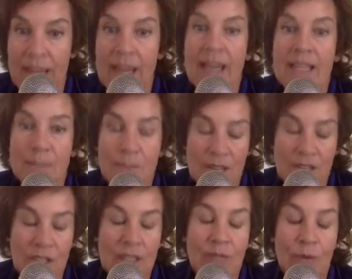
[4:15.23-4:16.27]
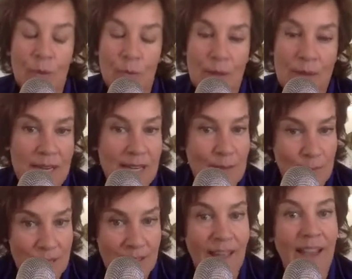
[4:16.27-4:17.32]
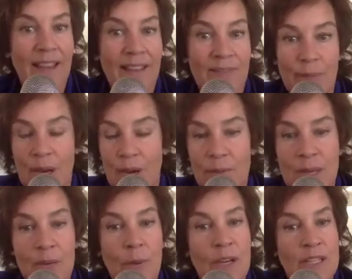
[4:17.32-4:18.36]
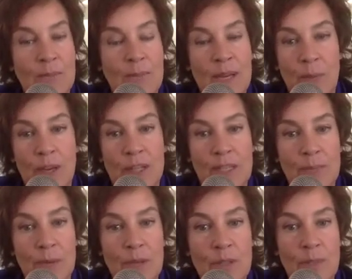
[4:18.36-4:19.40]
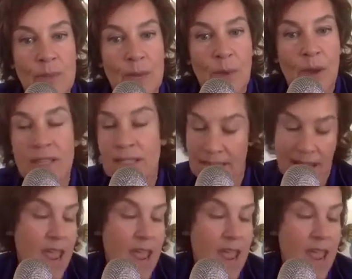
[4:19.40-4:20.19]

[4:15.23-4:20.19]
especially for women in midlife, perimenopause, menopause, and postmenopause.